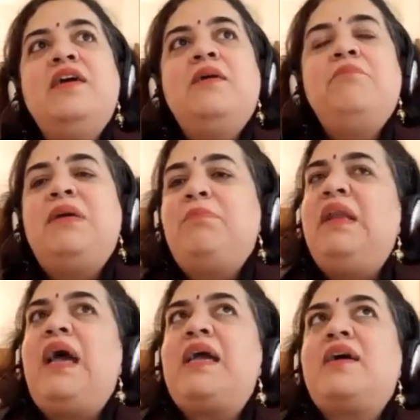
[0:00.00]
people
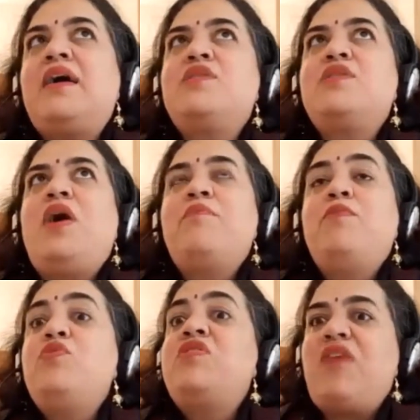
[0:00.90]
like us who are
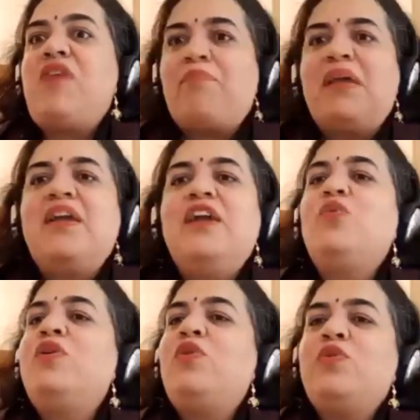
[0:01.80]
bootstrapping it,
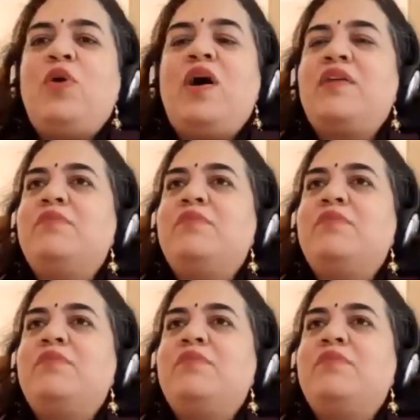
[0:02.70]
who are